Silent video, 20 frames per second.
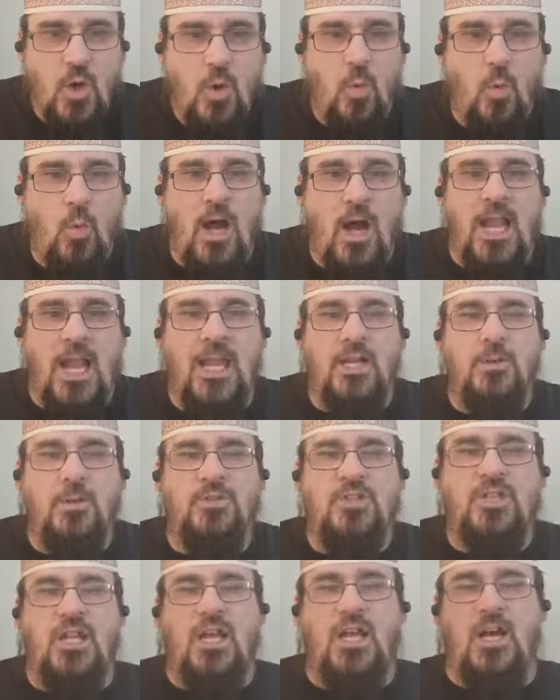Wa alaikum
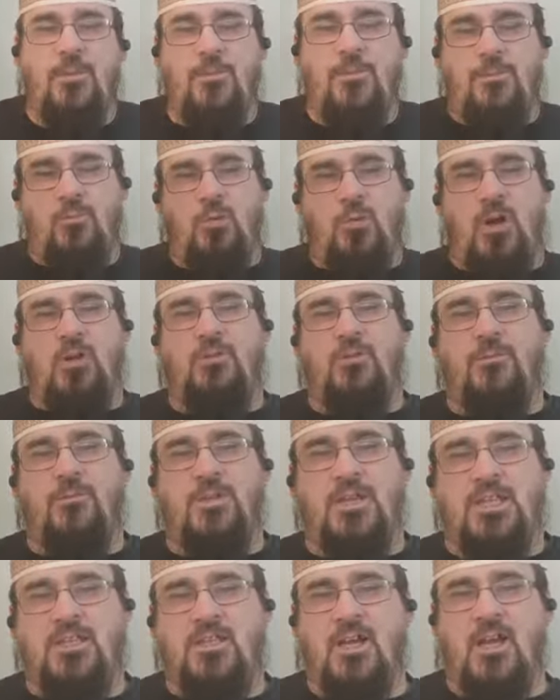salam. Welcome
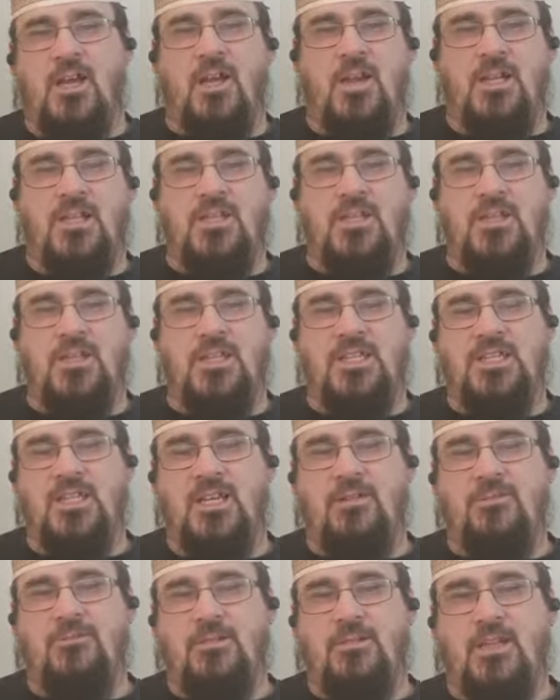in uh,
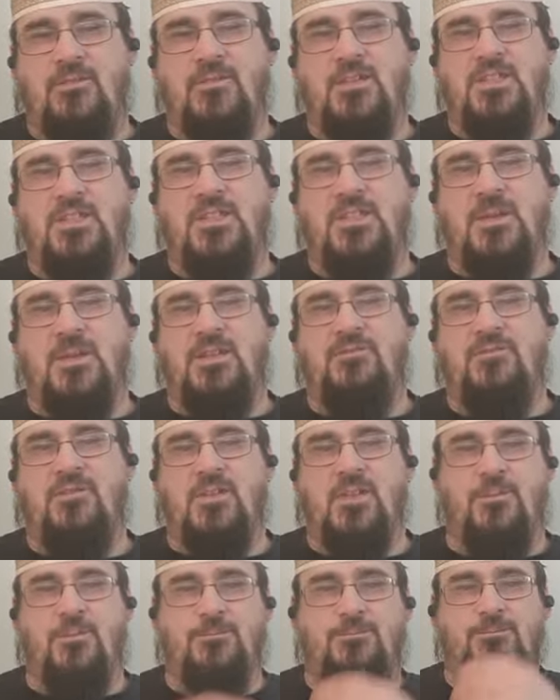Indonesia. Lovely to speak for
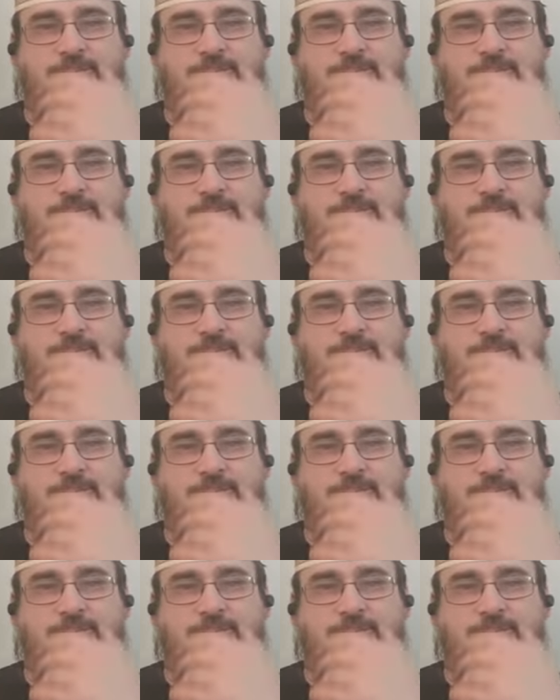you.